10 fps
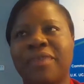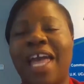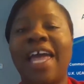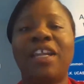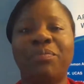
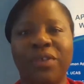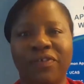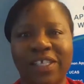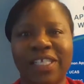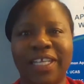I had a
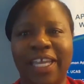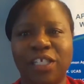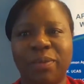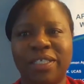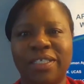previous
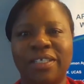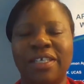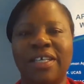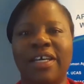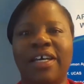engagement,
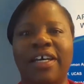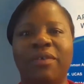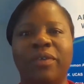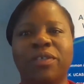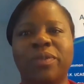
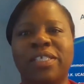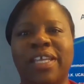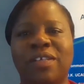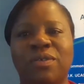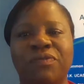which was
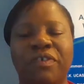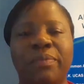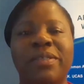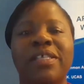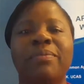scheduled
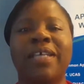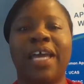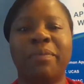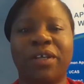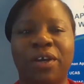from some
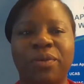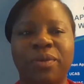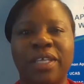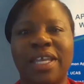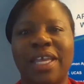time
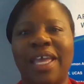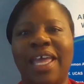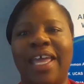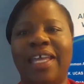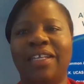ago,
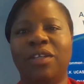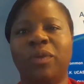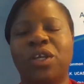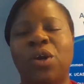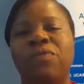and
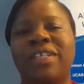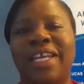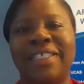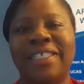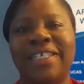with
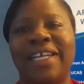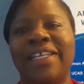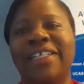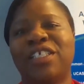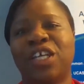COVID-19, I
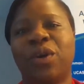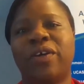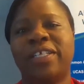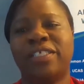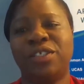need to go
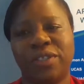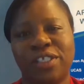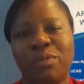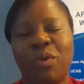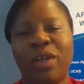out and do
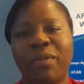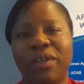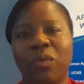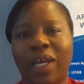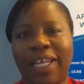this
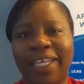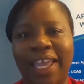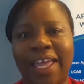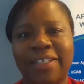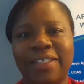appointment while I
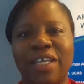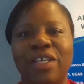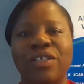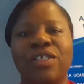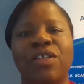can.
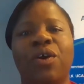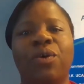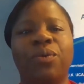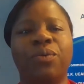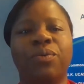
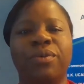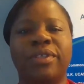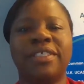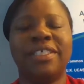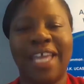So
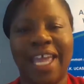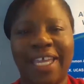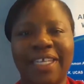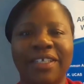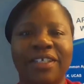
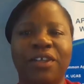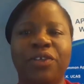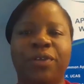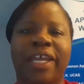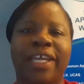today,
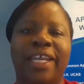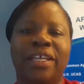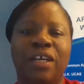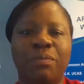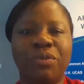you're getting
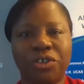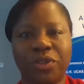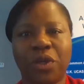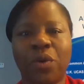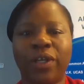a pre
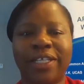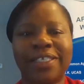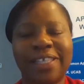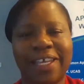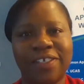recorded
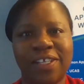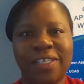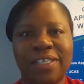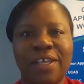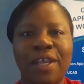
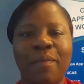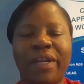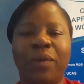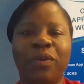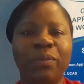sessions, but
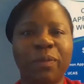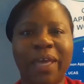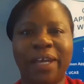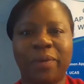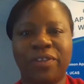I will be
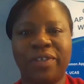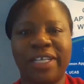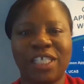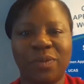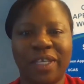back with you
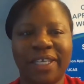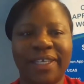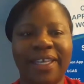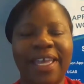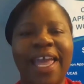next week.
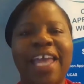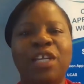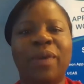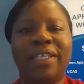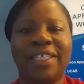
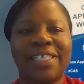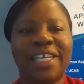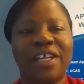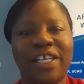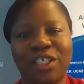Anyway, let's
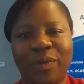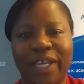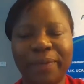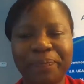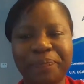get on to
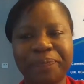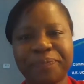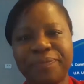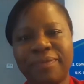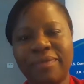it.
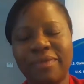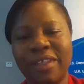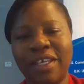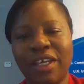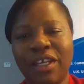
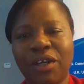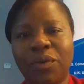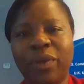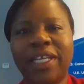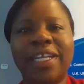
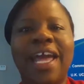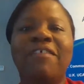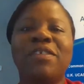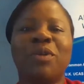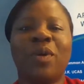We did
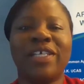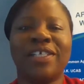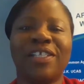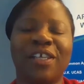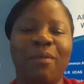have some
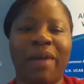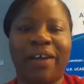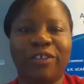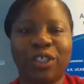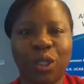questions
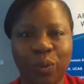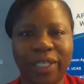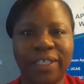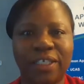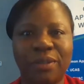about the
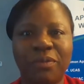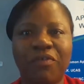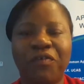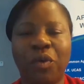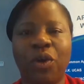curriculum
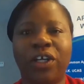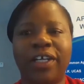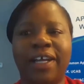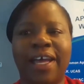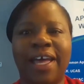for
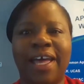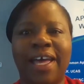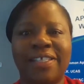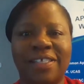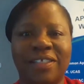
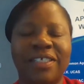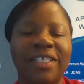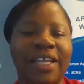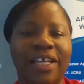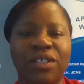Isilda
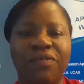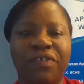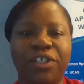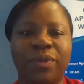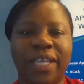International
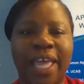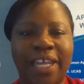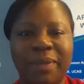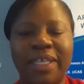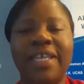Virtual
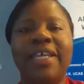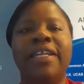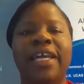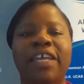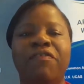Academy.
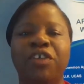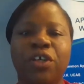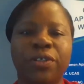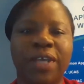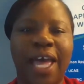Now, if you
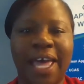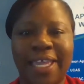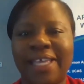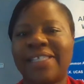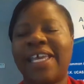go to
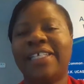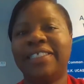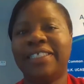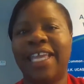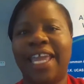
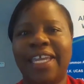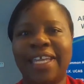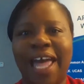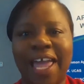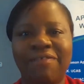
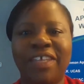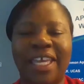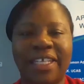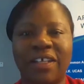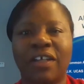
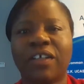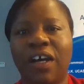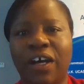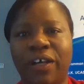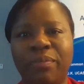
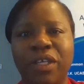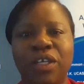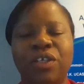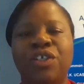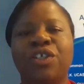IsildaIVA.com,
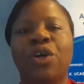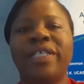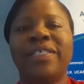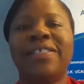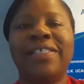you're
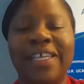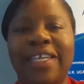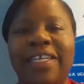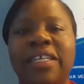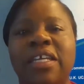going to
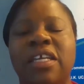see,